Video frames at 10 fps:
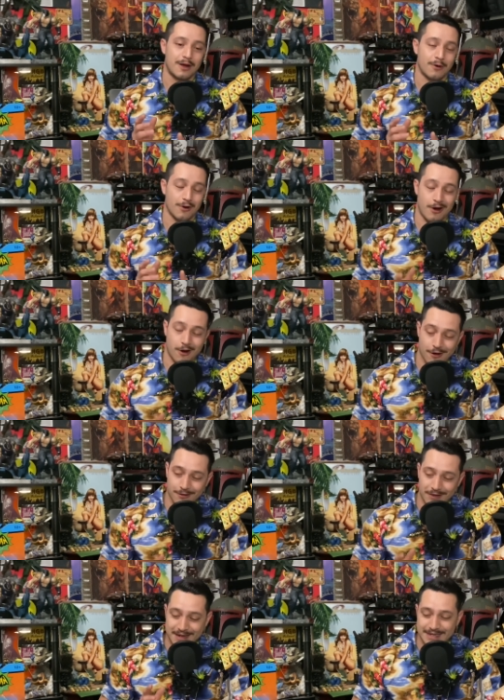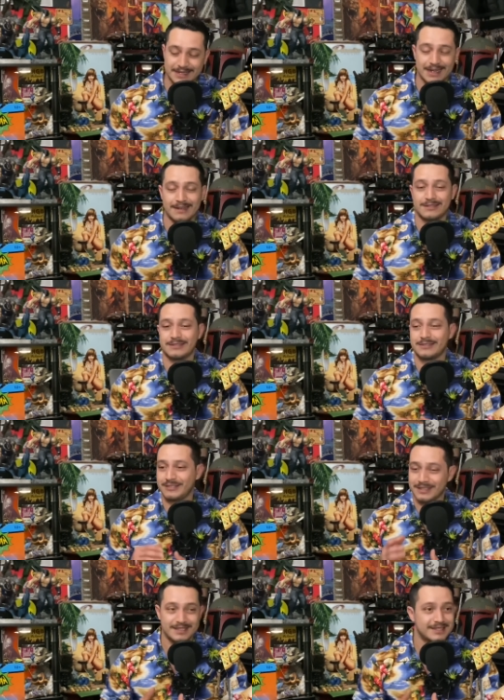or are, like I said,
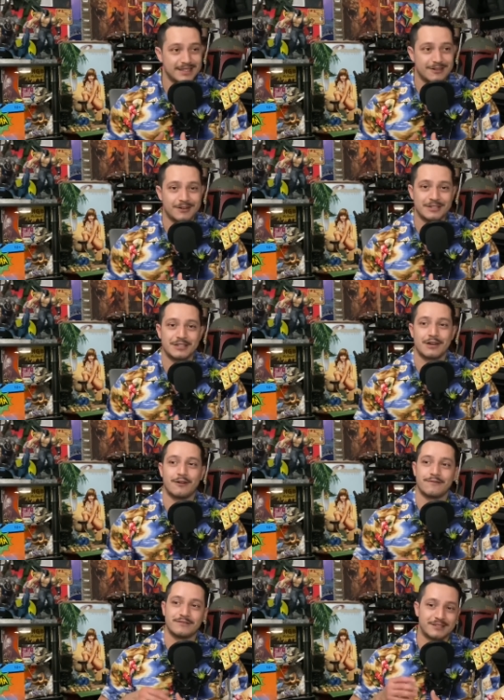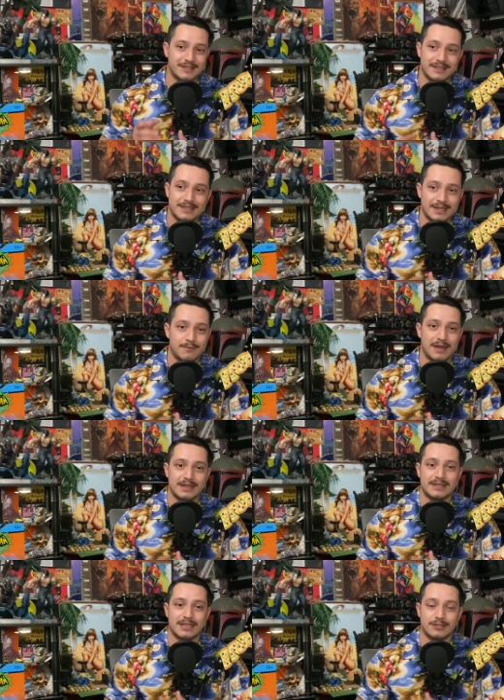just to sit on a shelf, just to sit in my
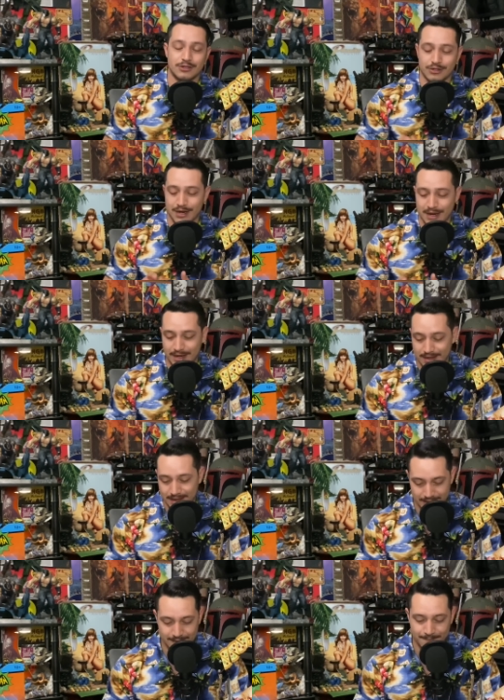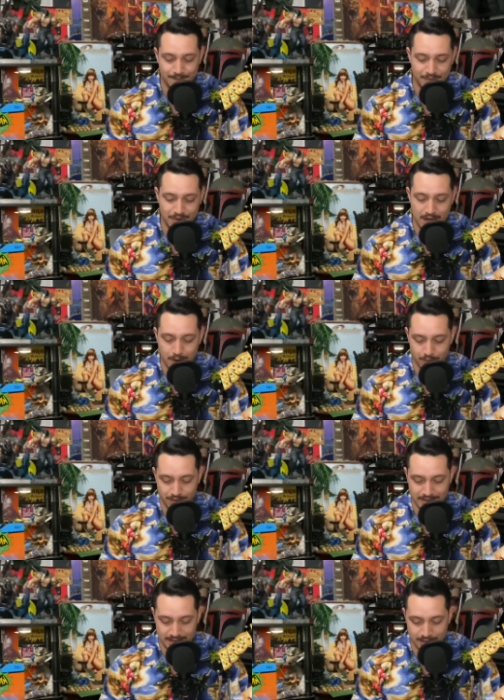accessory tray, not
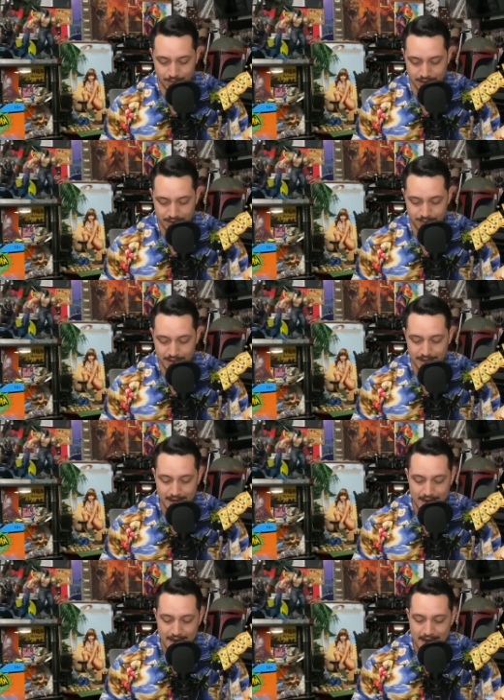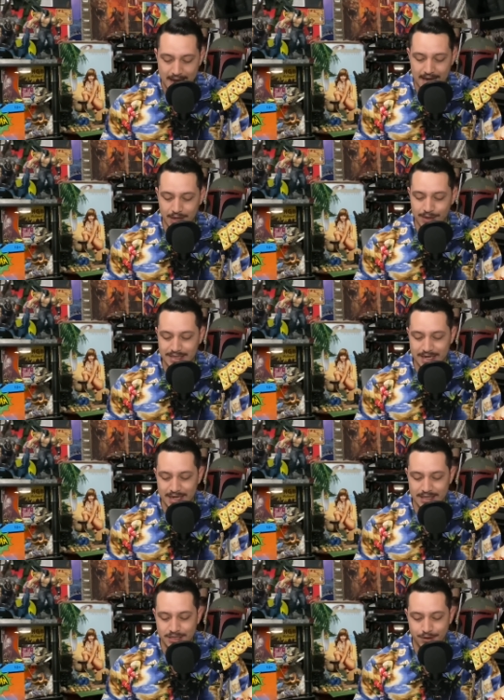worth 60 bucks. But Anyways,
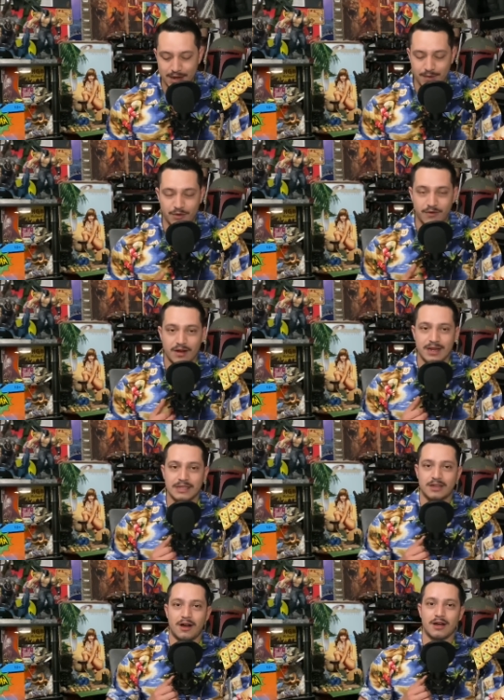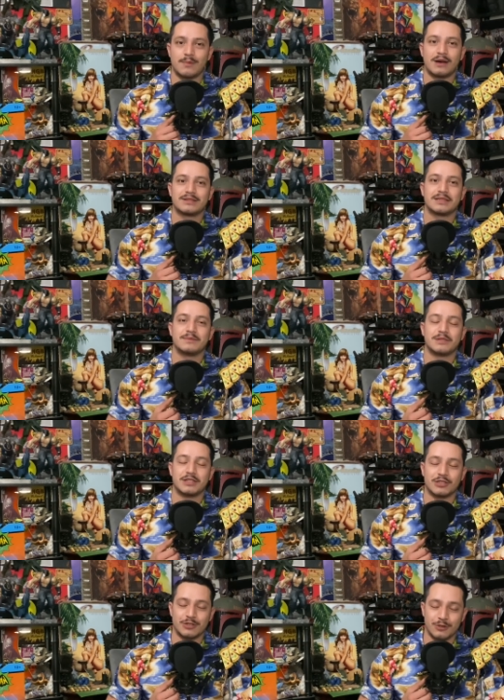guys, let's go ahead and move on and talk about some
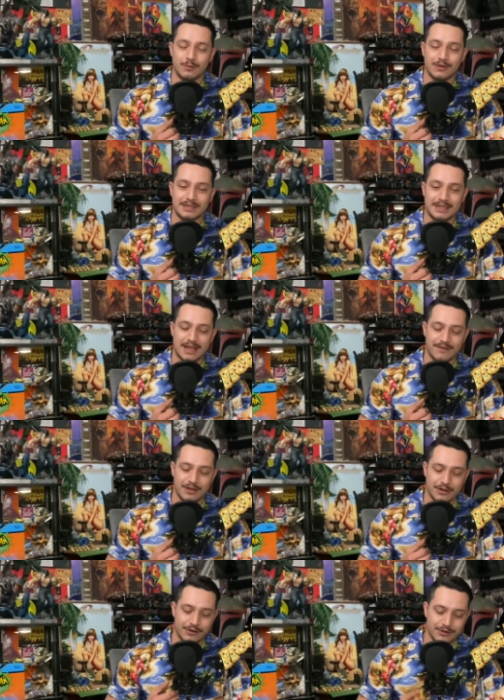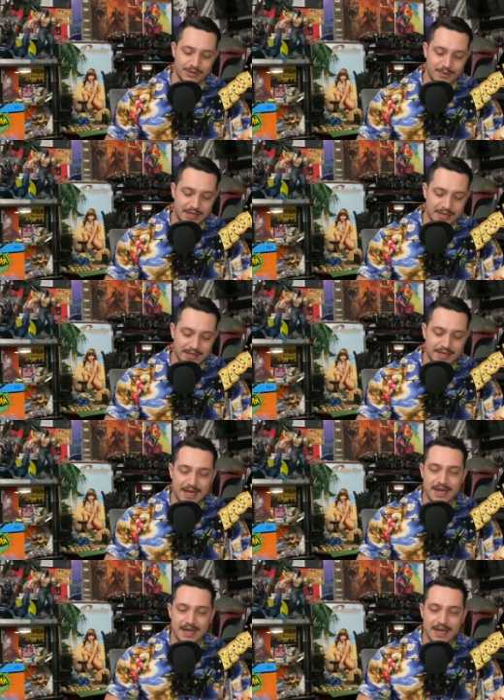Super 7 news because